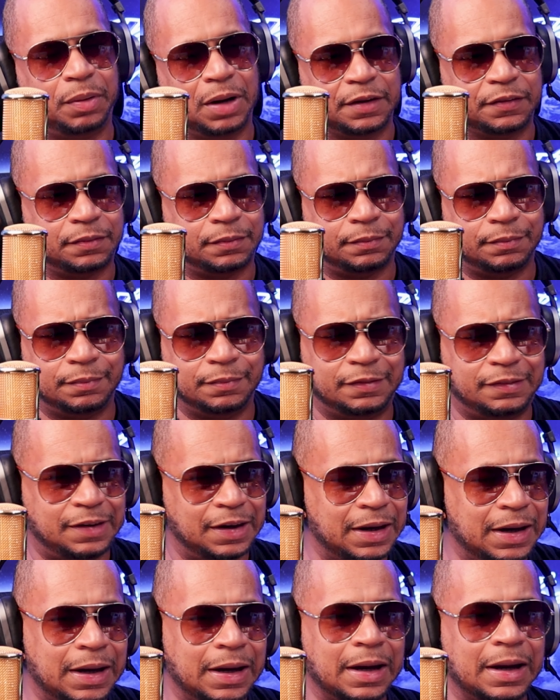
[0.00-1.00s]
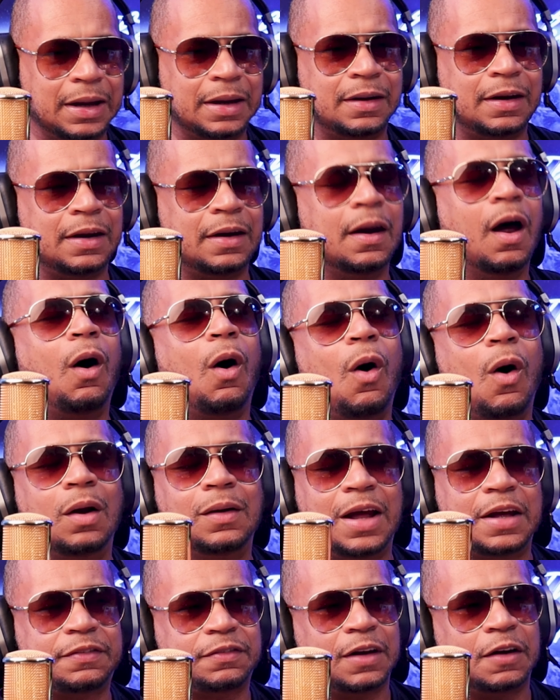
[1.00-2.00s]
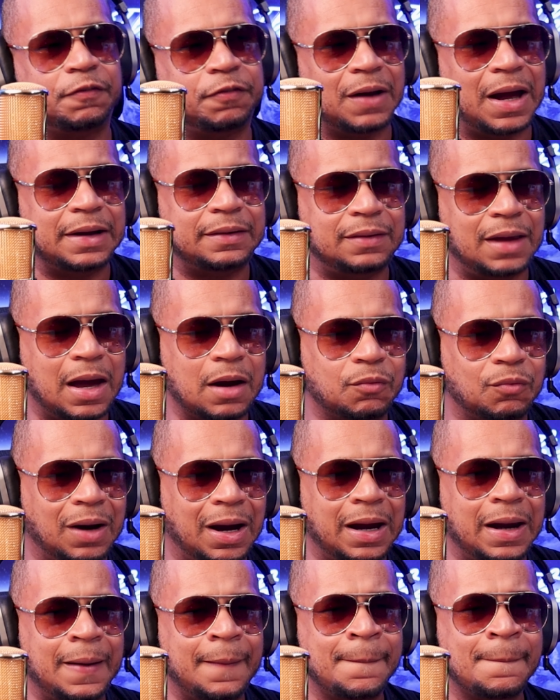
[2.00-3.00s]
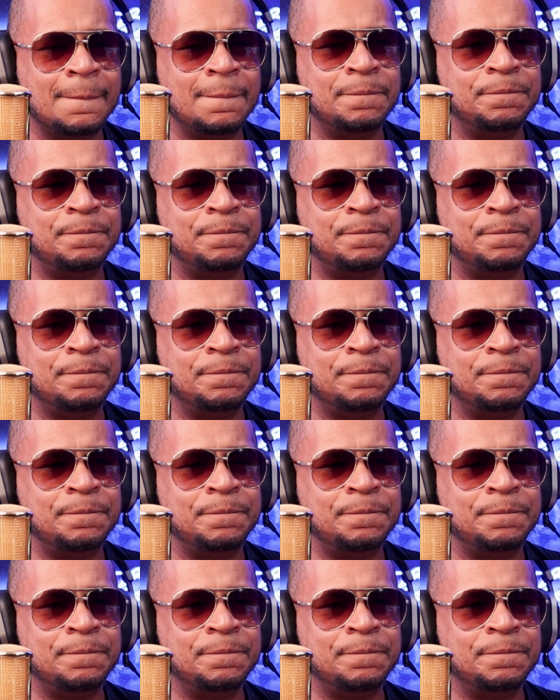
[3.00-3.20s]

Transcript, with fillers: 10 and all that stuff like that, right?